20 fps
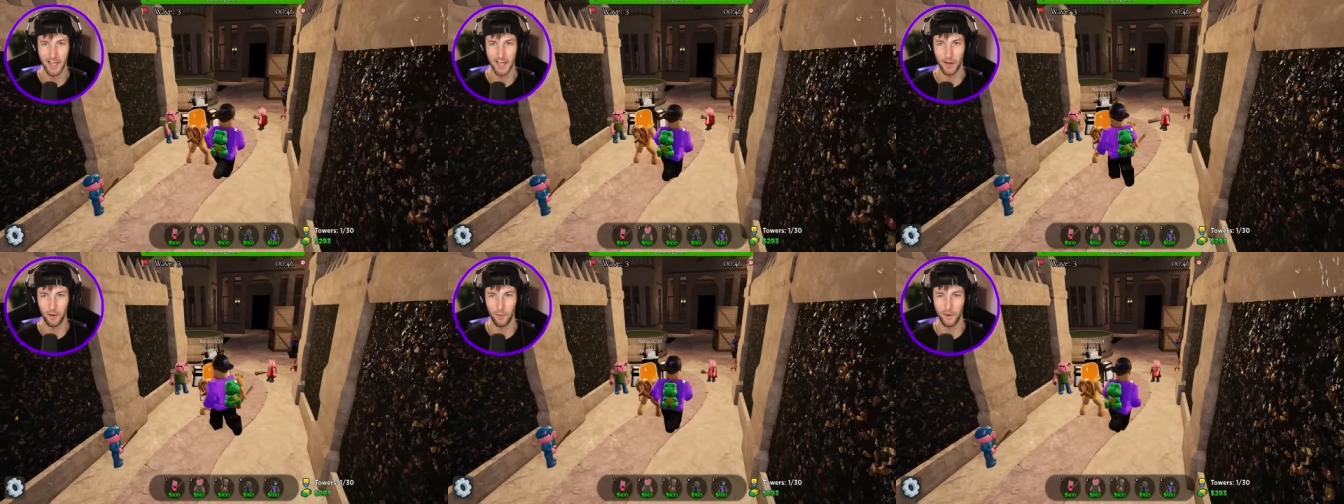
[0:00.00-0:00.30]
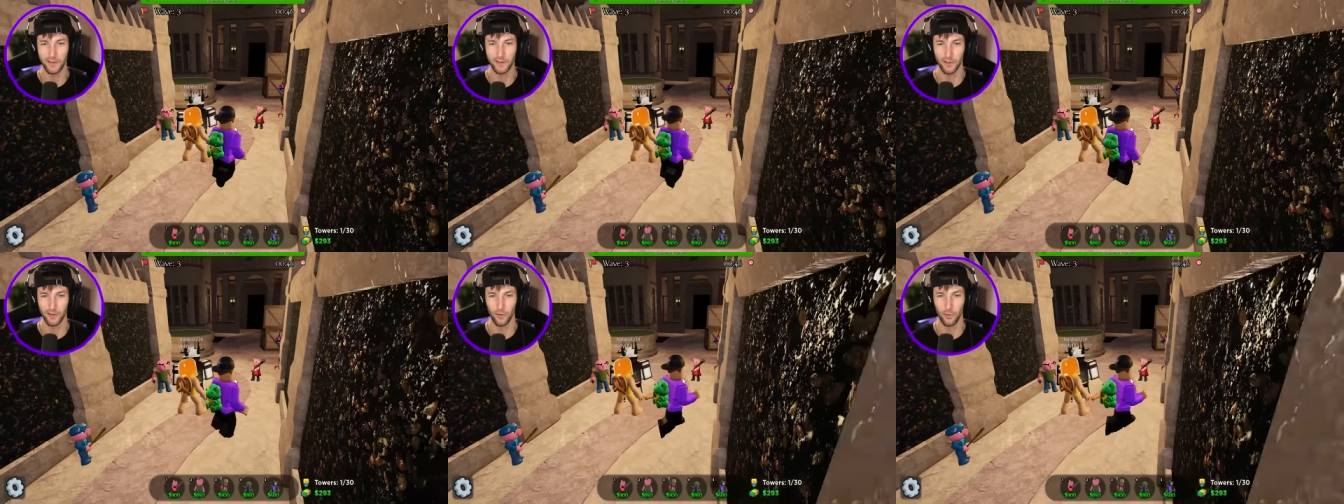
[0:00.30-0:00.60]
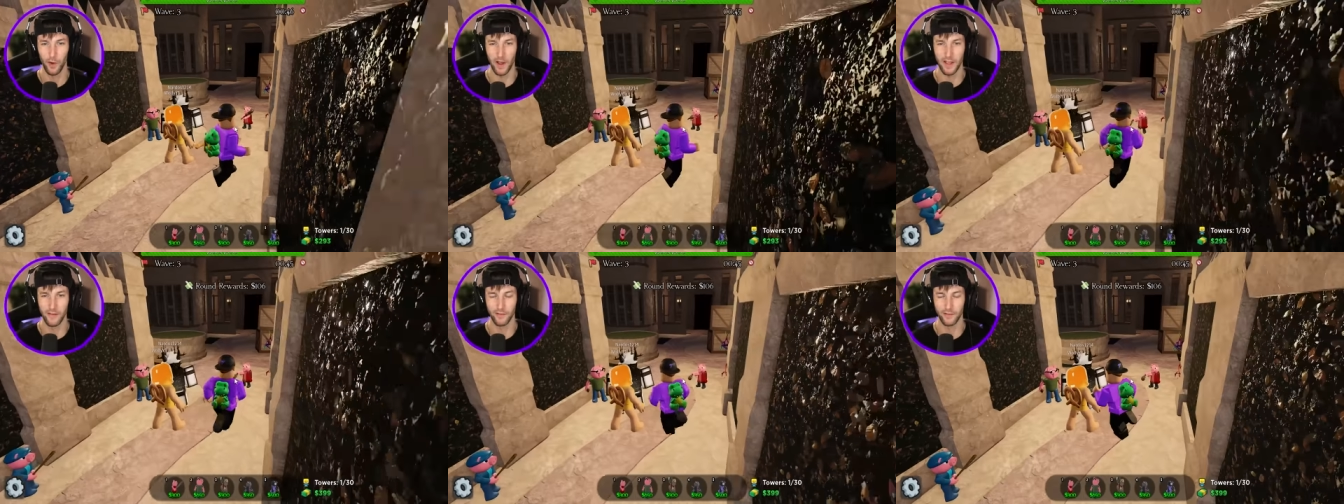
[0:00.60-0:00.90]
Gotta wait till the
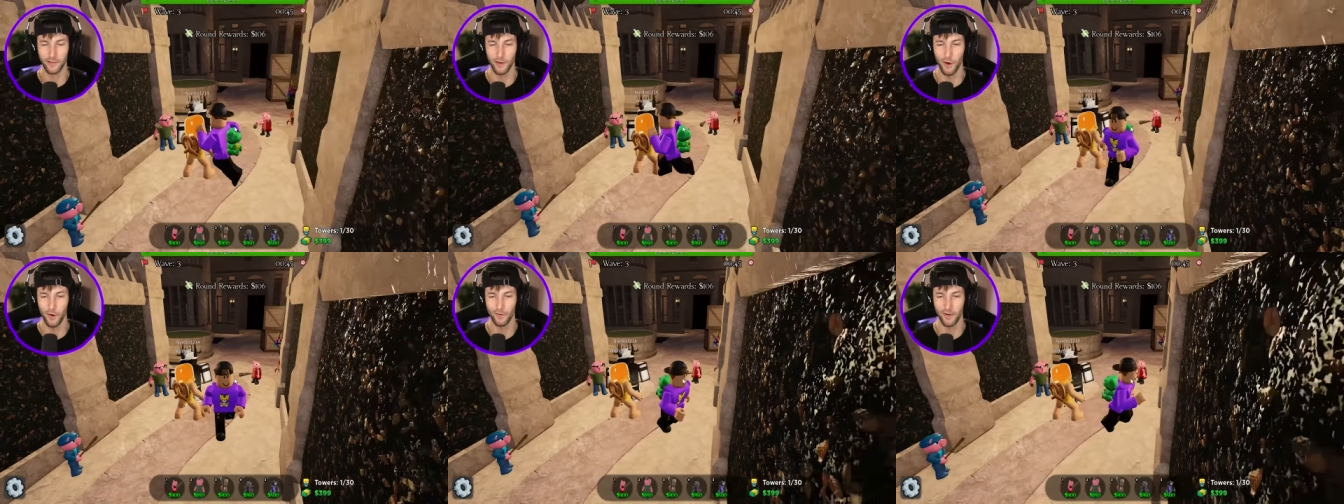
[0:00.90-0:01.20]
wave is